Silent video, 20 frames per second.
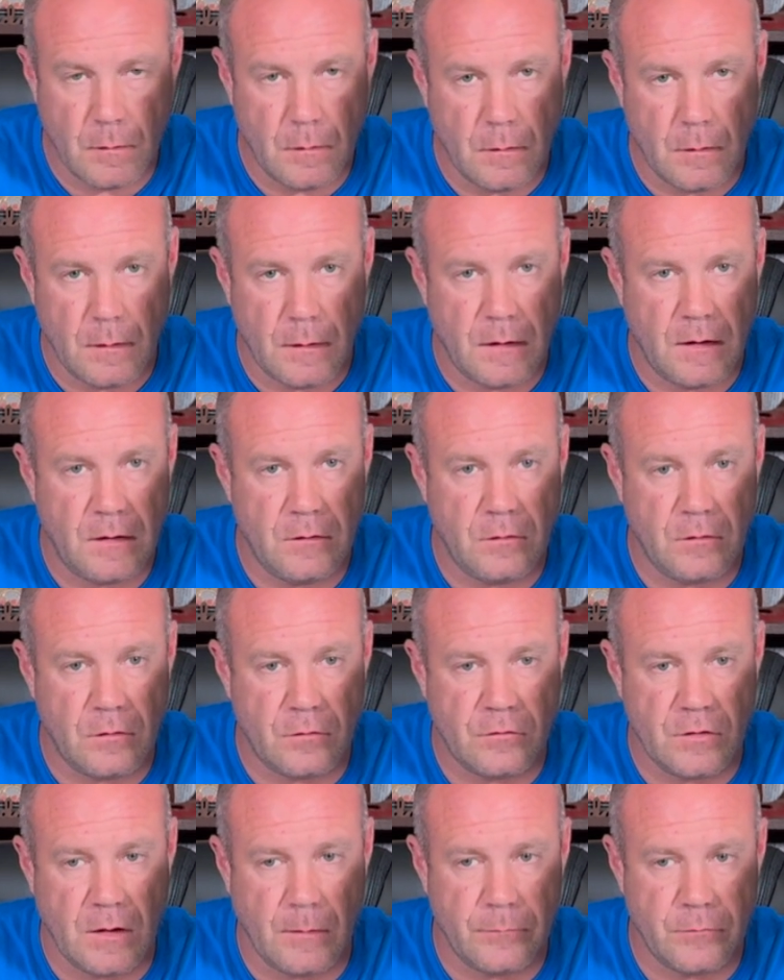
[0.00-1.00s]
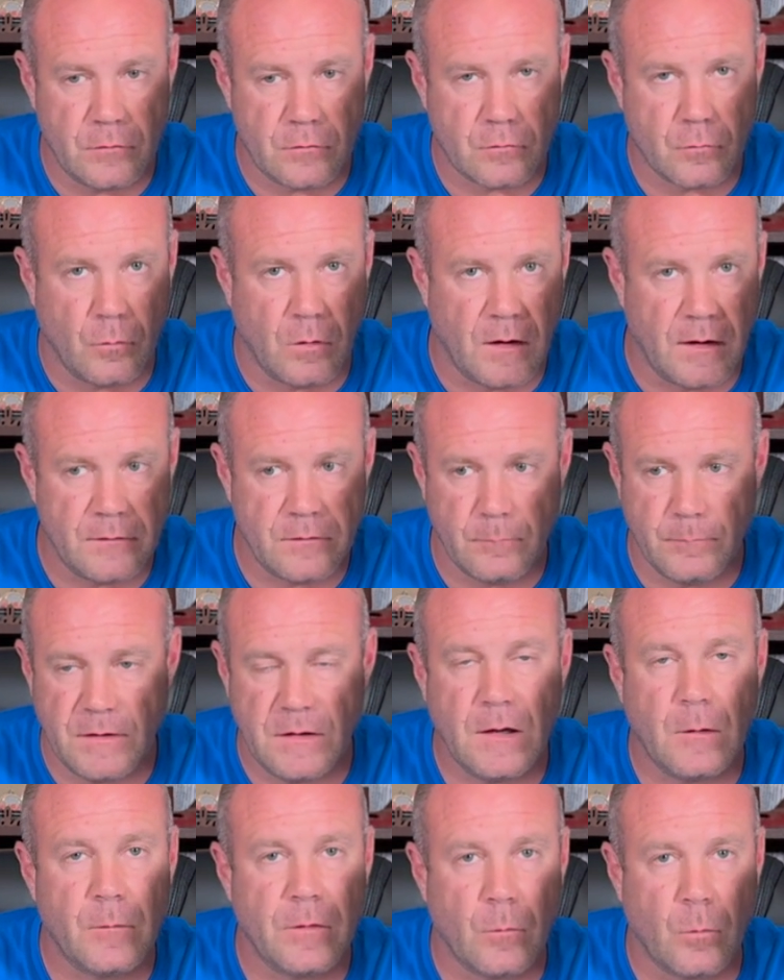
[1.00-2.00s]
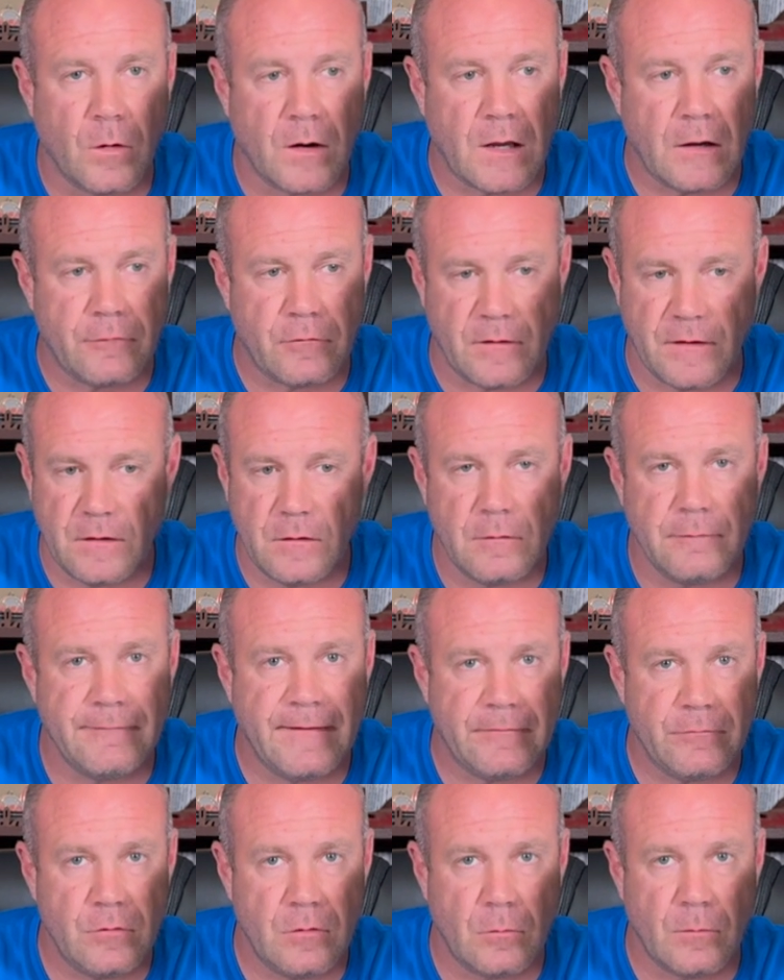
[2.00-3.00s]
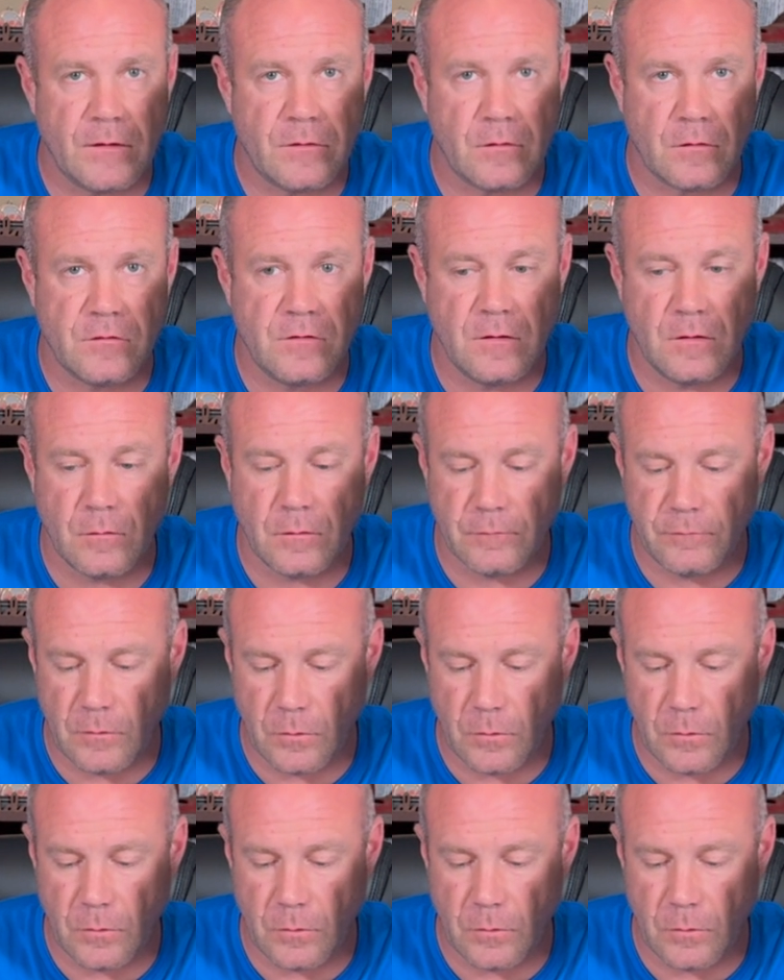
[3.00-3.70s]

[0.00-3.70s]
and be done with the workout for the day. You don't have to do the rest of the shit on the folder because it's